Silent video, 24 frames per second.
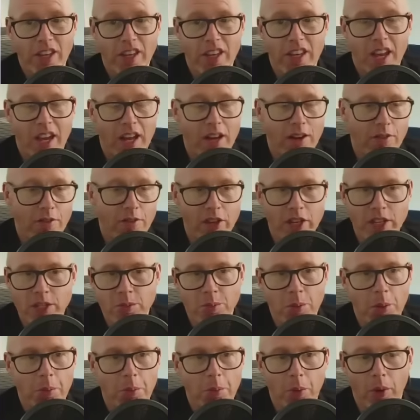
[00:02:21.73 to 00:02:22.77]
And you're getting a
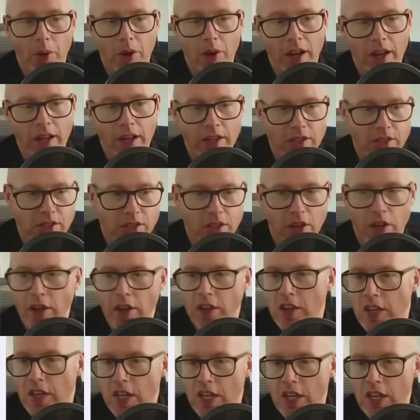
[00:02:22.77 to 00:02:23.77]
Viessmann boiler, so